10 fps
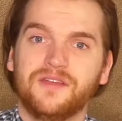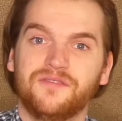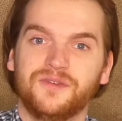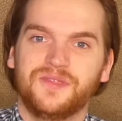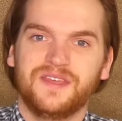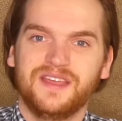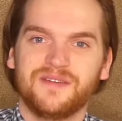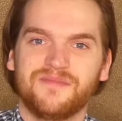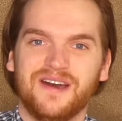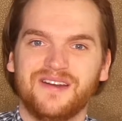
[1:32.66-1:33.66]
if you
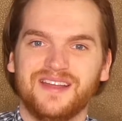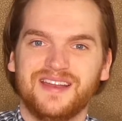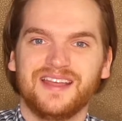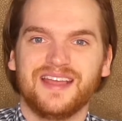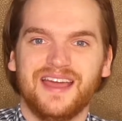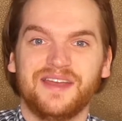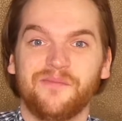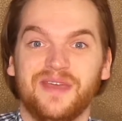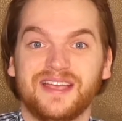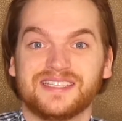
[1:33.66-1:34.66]
think about it, it kind
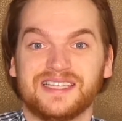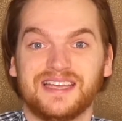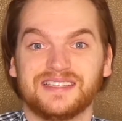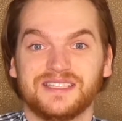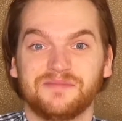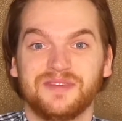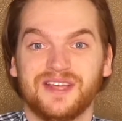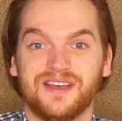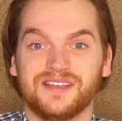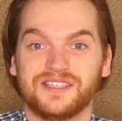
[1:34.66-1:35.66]
of makes sense,
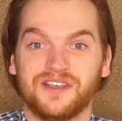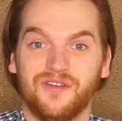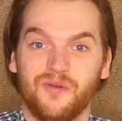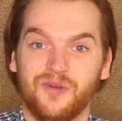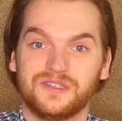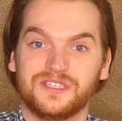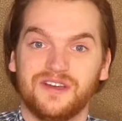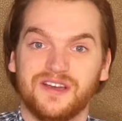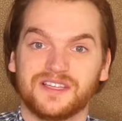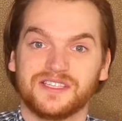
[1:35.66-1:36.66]
because growth
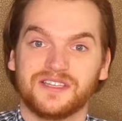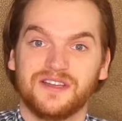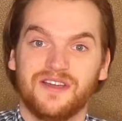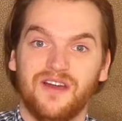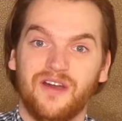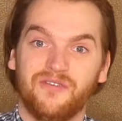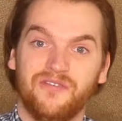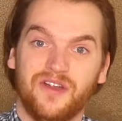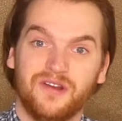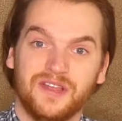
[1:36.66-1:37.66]
stocks are
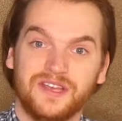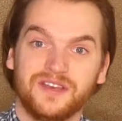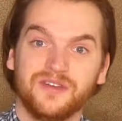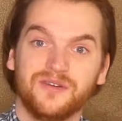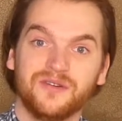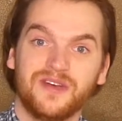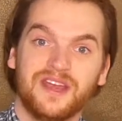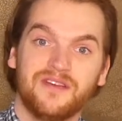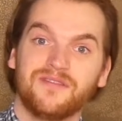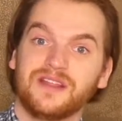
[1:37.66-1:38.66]
fairly new
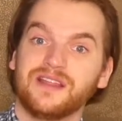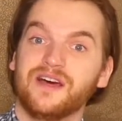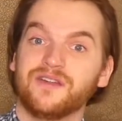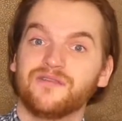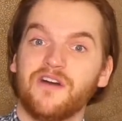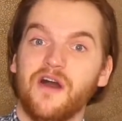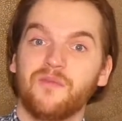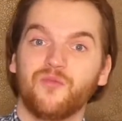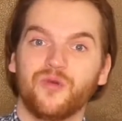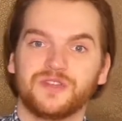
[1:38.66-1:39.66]
and have a lot of
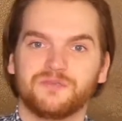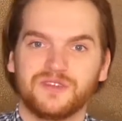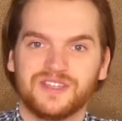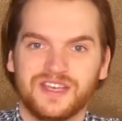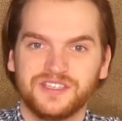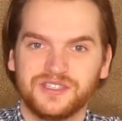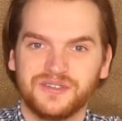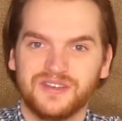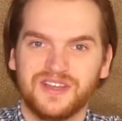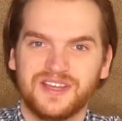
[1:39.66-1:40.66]
upwards
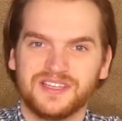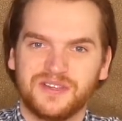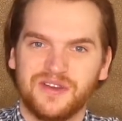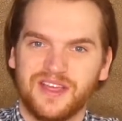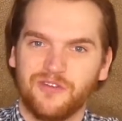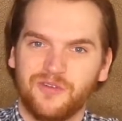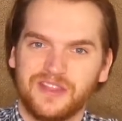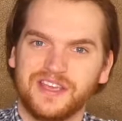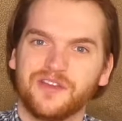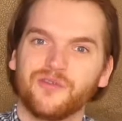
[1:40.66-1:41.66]
potential, so they can
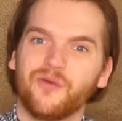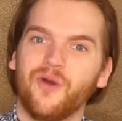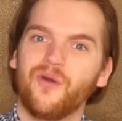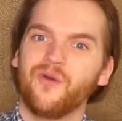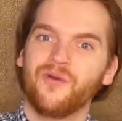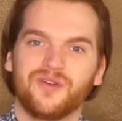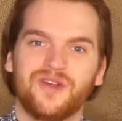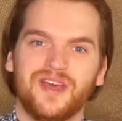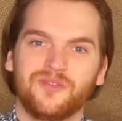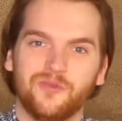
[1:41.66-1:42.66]
really grow your net